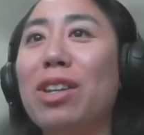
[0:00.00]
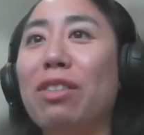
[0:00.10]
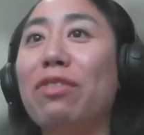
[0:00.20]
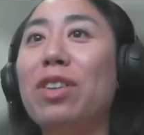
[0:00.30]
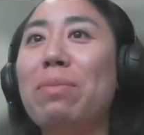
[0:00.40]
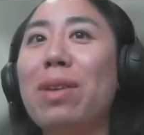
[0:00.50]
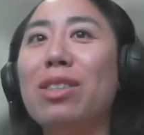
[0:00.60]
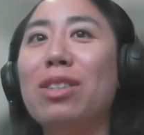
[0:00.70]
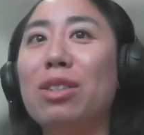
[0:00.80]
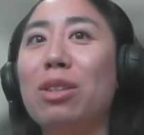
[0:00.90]
that are
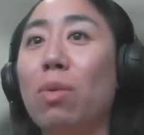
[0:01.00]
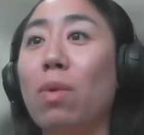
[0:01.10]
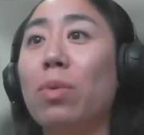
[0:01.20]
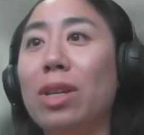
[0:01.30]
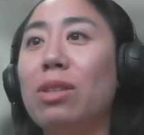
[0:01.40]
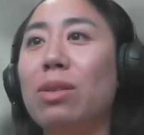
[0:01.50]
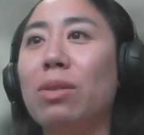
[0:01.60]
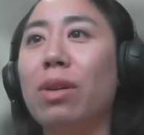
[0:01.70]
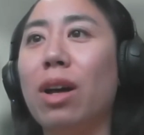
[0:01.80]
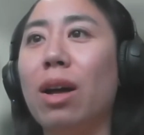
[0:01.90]
fundamental to what we
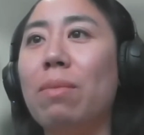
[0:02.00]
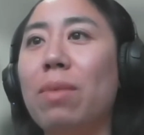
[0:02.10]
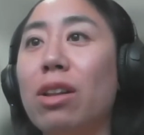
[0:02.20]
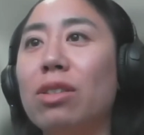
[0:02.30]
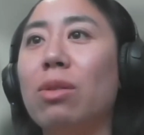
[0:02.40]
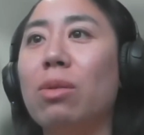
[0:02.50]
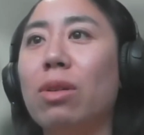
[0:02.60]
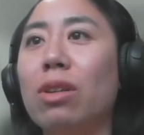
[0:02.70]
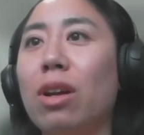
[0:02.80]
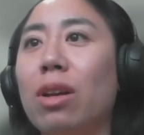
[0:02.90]
do, and
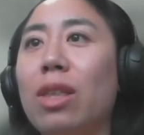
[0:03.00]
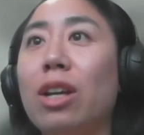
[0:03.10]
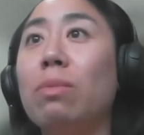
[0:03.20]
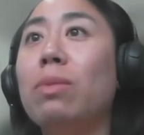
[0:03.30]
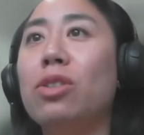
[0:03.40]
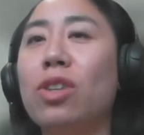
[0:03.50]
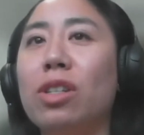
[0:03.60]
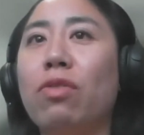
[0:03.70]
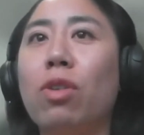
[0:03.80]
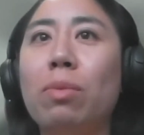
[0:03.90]
also that could be
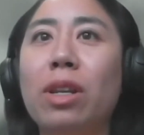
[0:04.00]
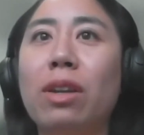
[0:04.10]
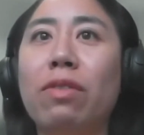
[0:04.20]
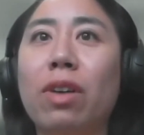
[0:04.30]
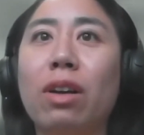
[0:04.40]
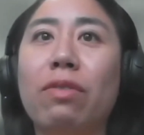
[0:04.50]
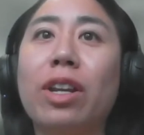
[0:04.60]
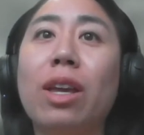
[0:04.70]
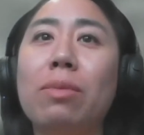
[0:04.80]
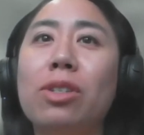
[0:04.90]
transformative
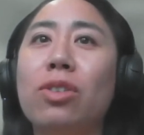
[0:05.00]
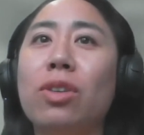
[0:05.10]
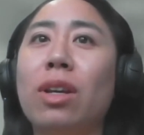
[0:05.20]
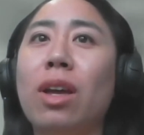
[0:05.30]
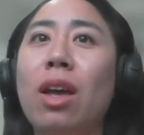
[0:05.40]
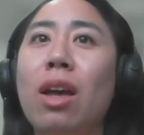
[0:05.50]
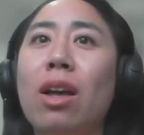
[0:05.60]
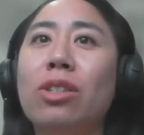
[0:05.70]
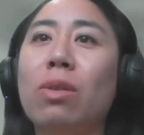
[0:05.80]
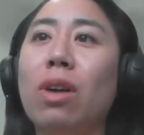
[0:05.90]
for chemistry.
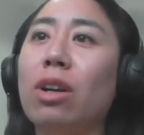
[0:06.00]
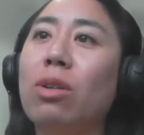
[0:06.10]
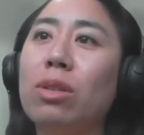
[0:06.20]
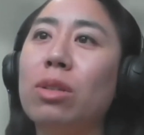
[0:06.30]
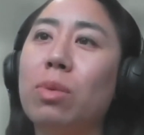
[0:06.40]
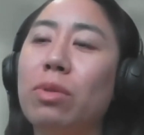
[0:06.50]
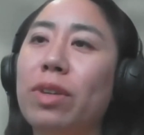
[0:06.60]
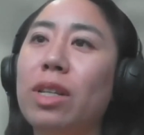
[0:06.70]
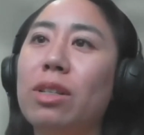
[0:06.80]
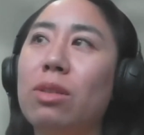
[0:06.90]
So our goals were
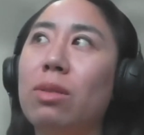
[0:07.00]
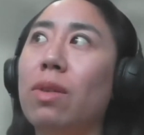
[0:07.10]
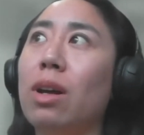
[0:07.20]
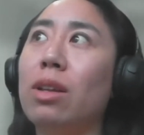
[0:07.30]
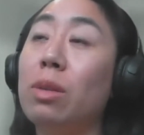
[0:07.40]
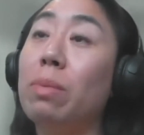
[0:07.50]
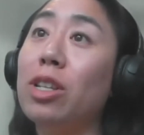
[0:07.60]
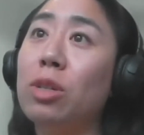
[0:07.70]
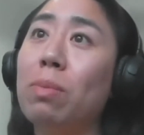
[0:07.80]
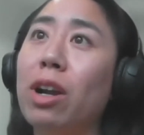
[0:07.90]
really to
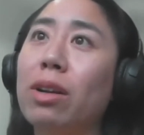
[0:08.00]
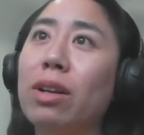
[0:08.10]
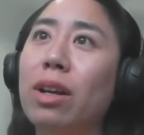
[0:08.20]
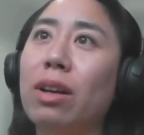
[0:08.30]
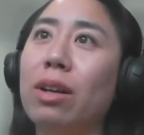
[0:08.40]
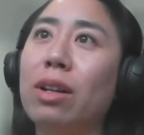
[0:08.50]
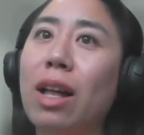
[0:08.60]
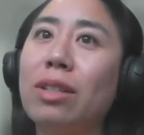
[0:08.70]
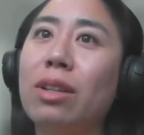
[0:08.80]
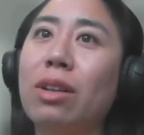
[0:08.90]
benchmark
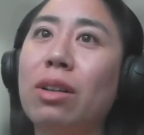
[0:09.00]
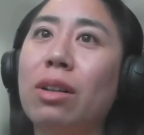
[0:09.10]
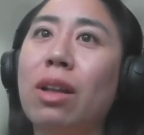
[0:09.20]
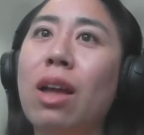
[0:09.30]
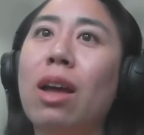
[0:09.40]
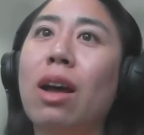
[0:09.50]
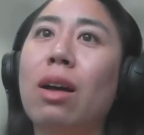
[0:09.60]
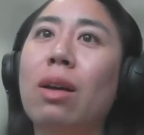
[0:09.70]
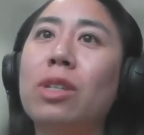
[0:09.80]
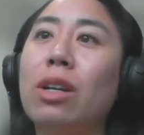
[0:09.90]
classical,
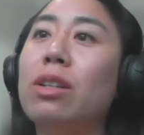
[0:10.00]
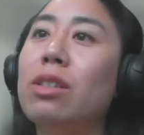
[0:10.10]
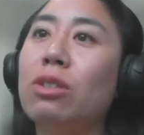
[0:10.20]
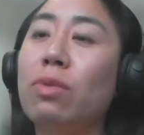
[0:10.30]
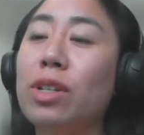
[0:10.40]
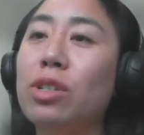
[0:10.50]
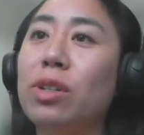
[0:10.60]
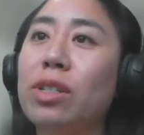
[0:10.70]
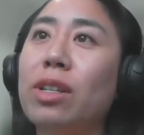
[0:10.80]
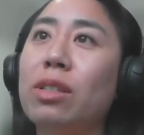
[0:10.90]
to conduct
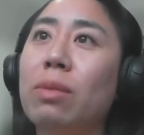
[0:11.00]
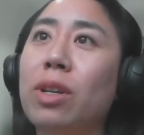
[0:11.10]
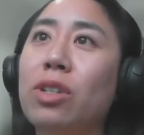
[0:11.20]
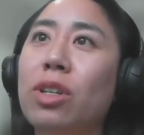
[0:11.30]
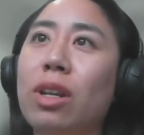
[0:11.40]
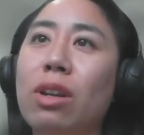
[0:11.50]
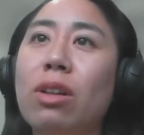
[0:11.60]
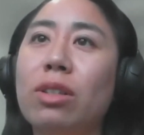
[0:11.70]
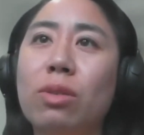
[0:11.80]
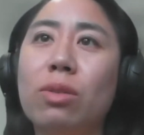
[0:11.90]
resource estimation, and
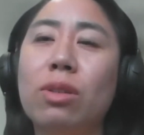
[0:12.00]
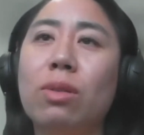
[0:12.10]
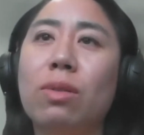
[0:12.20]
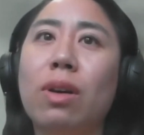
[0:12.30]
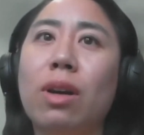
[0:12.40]
also to